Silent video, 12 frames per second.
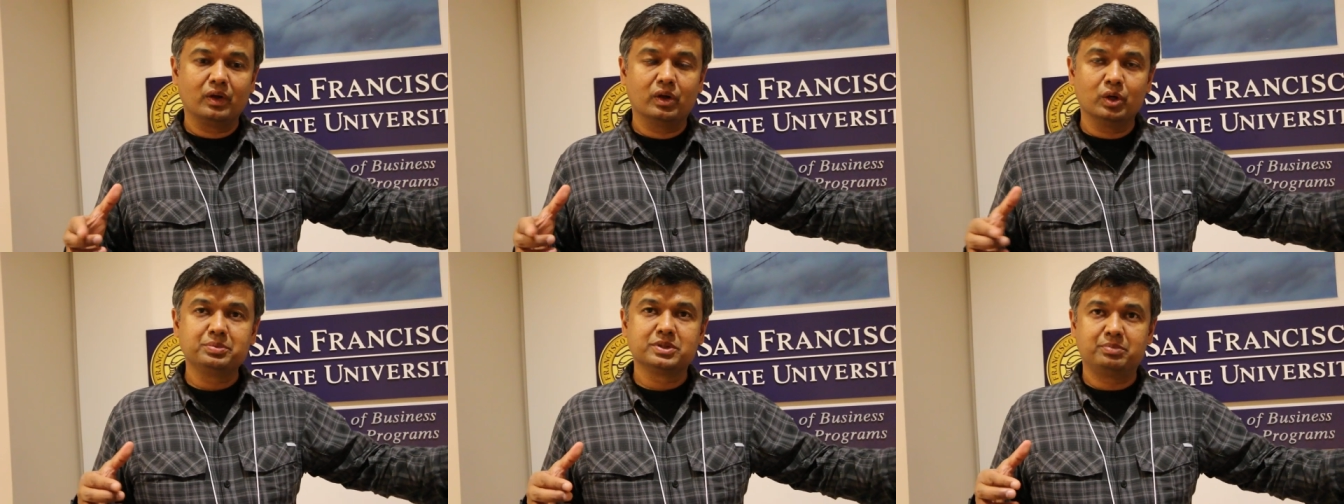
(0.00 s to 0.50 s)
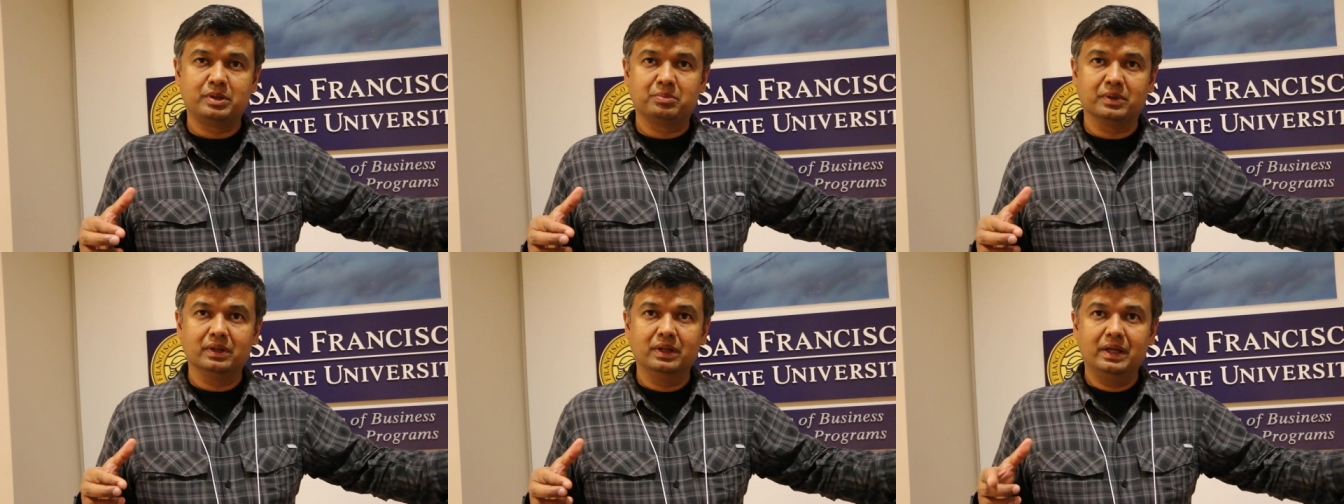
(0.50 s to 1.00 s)
groups of
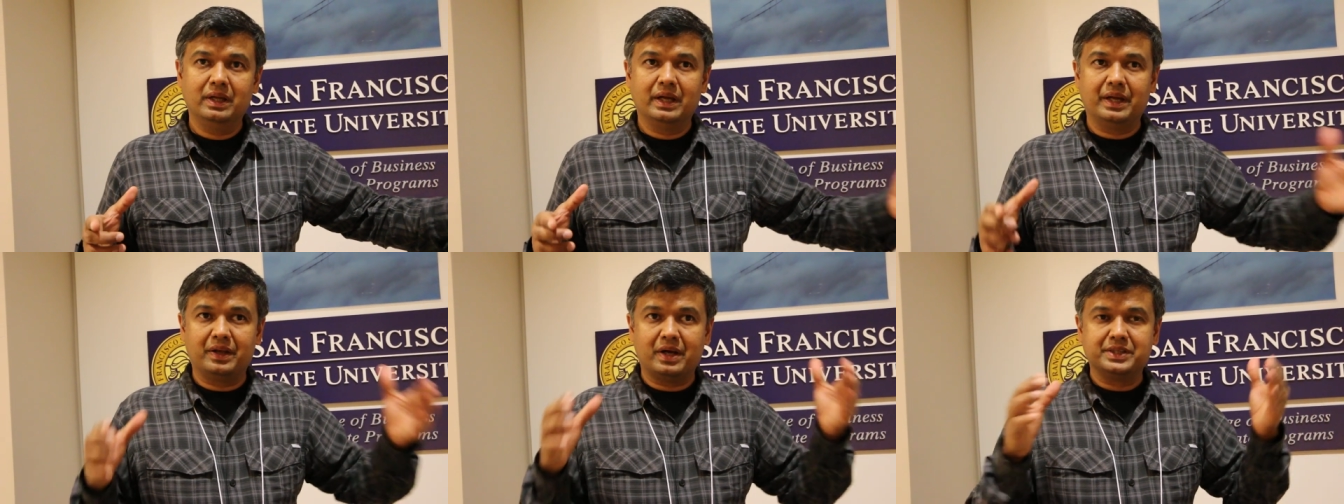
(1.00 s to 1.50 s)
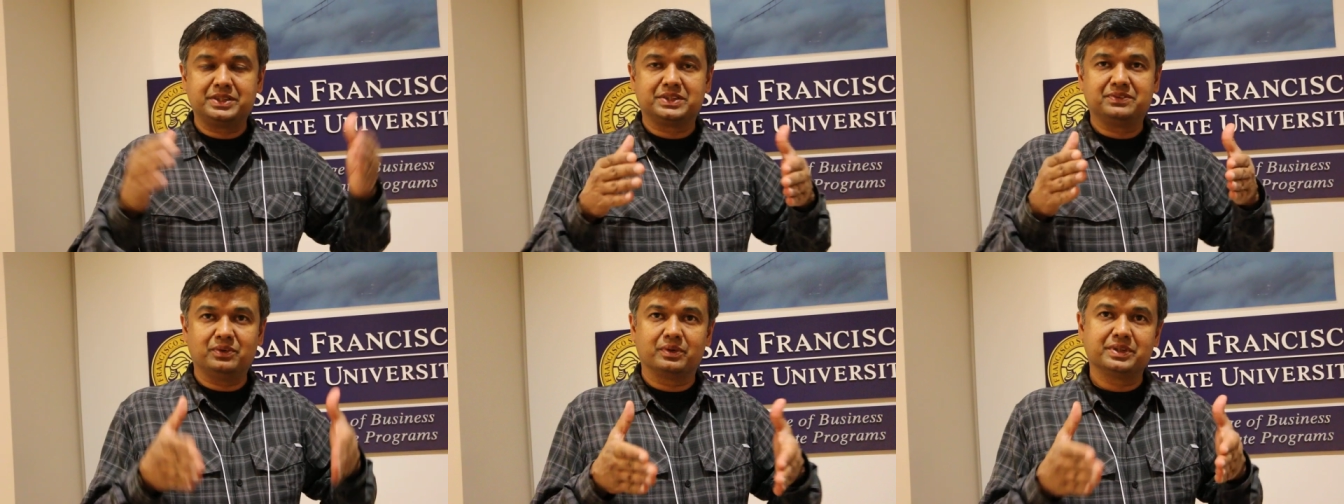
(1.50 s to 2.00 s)
people, and not just
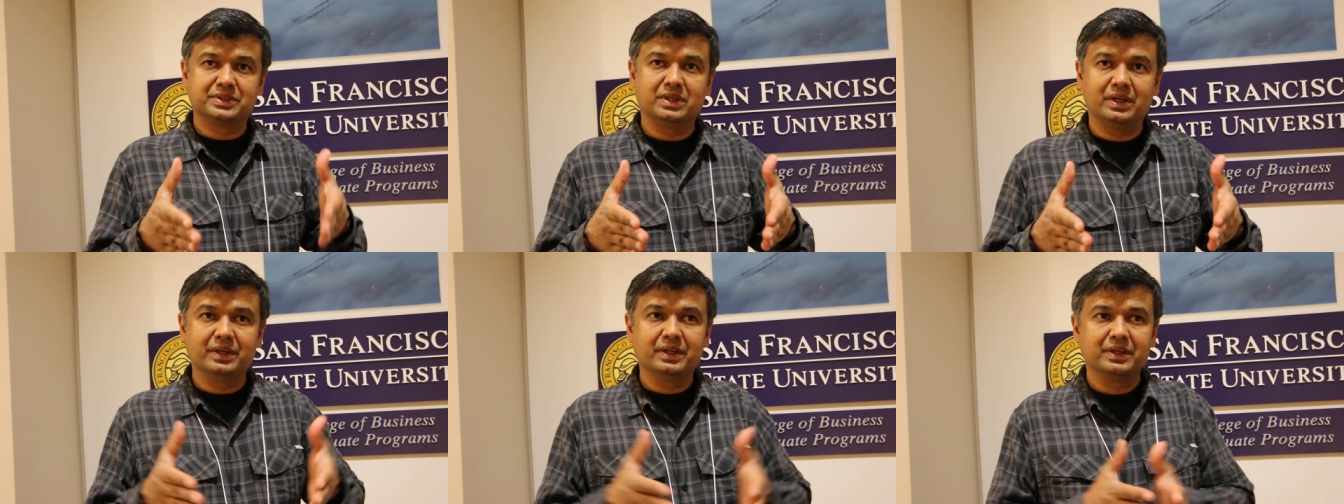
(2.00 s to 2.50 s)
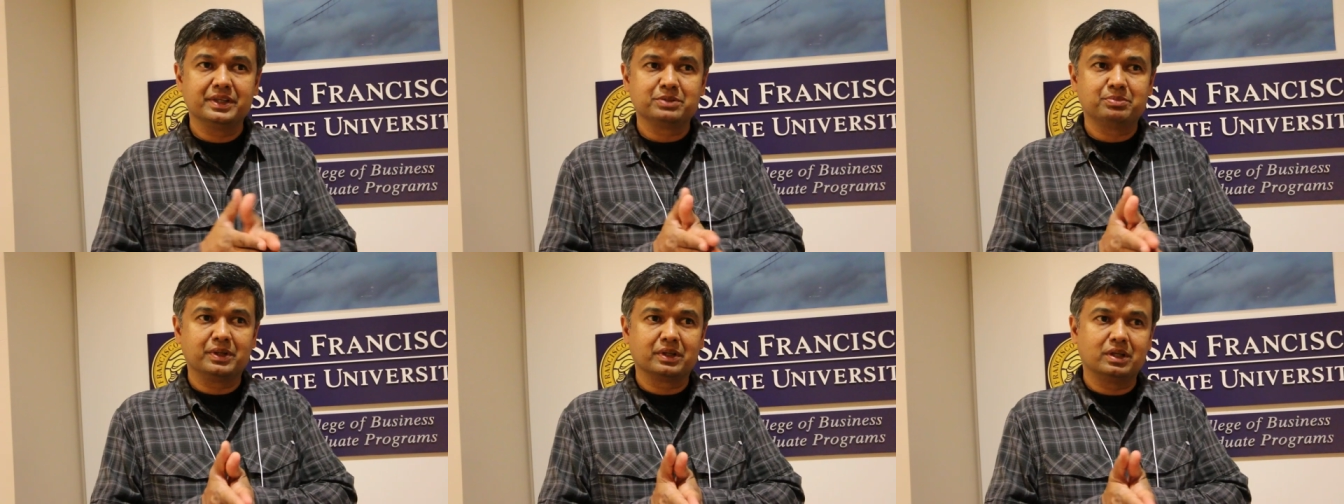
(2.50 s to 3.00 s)
focus on this
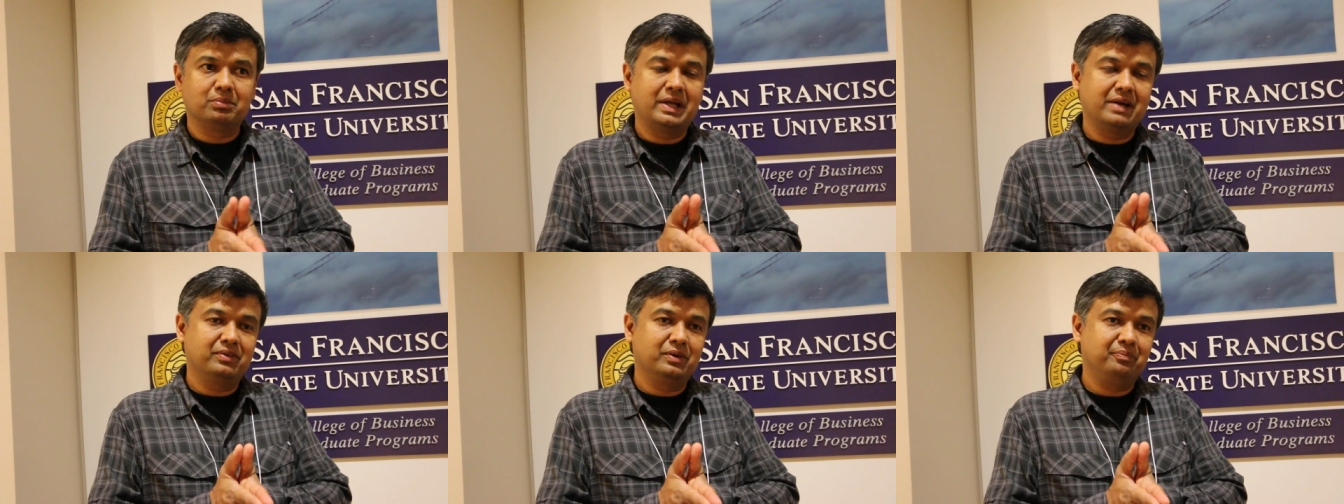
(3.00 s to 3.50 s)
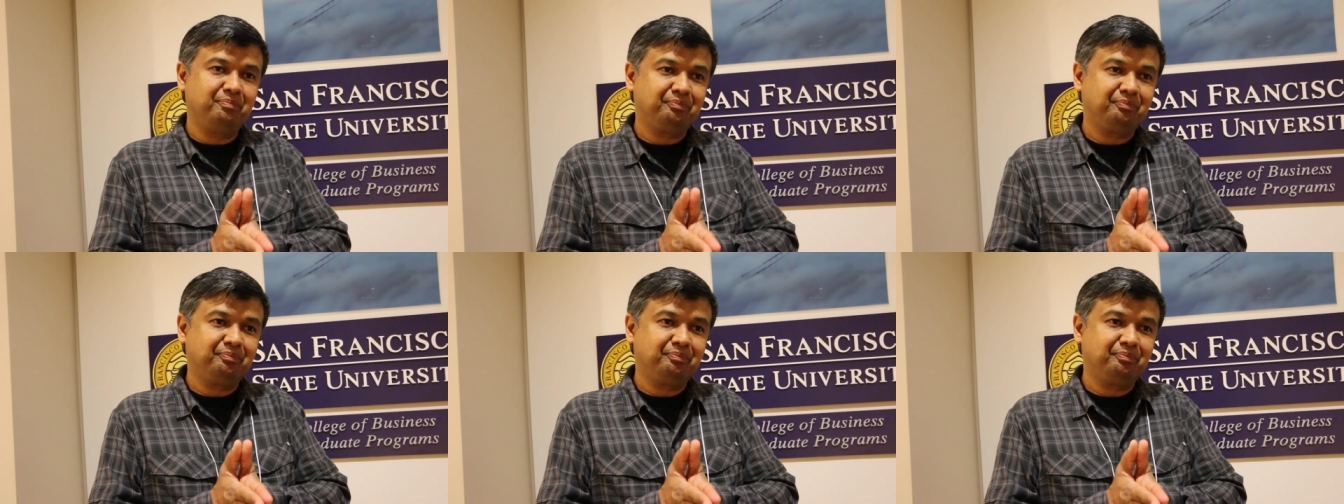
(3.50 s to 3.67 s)
particular platform.